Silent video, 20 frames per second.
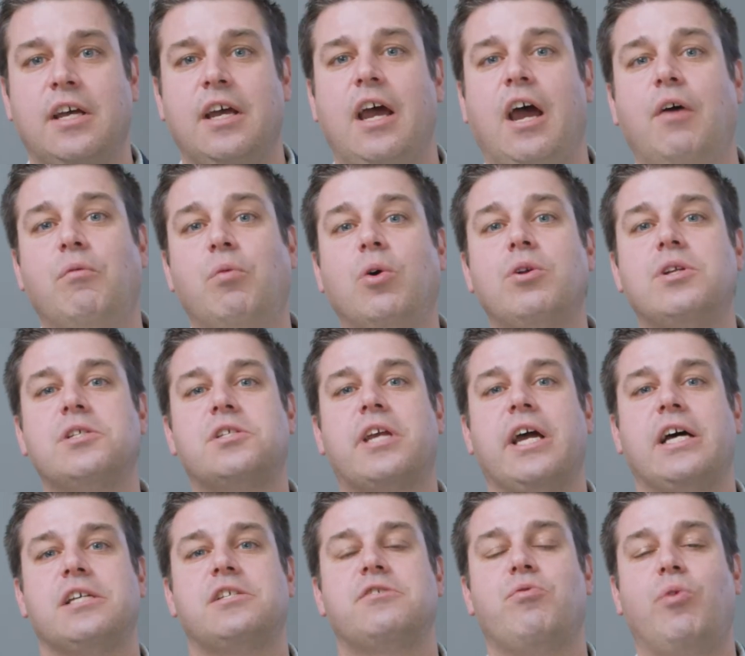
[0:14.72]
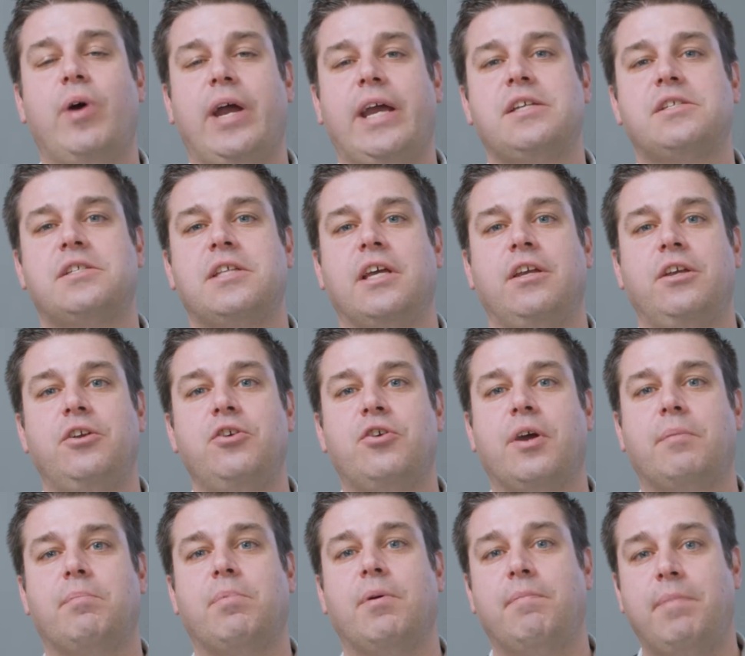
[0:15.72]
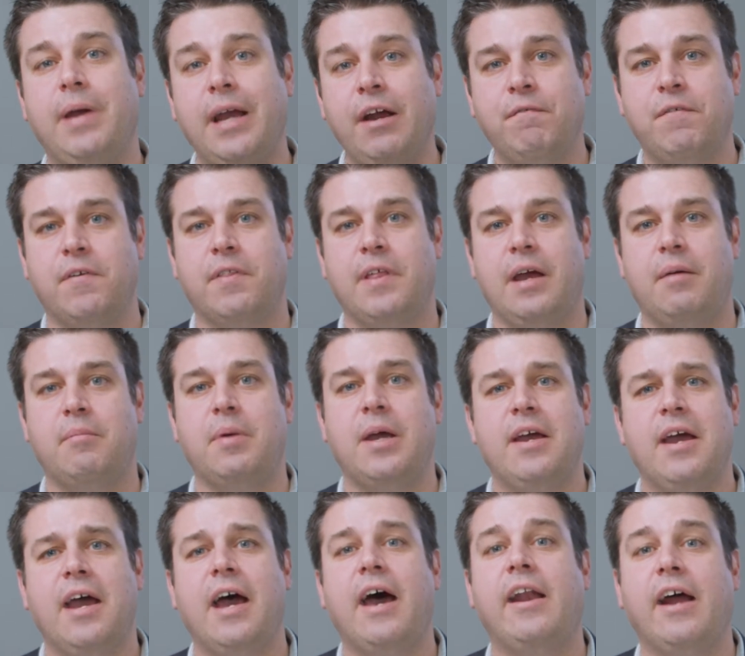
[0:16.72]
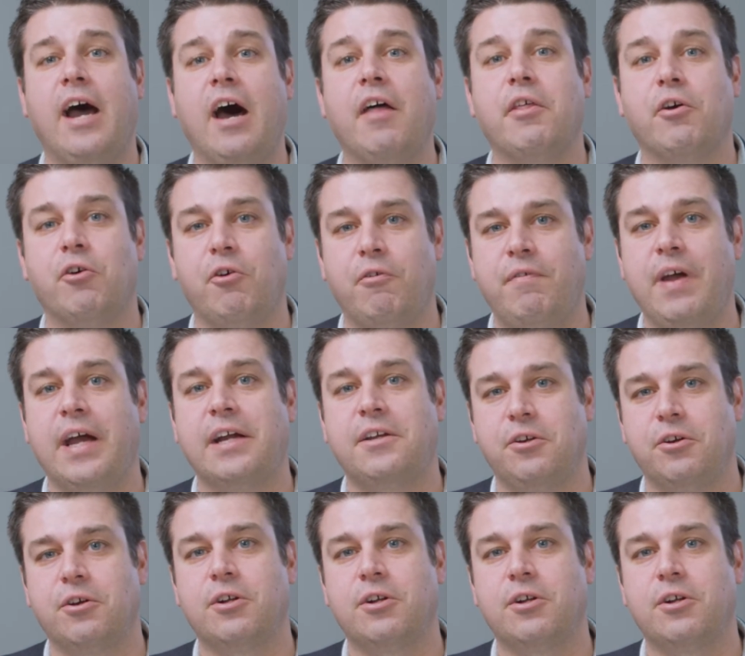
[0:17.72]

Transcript: And we'll discuss ways that you could prepare for them and how they'll affect your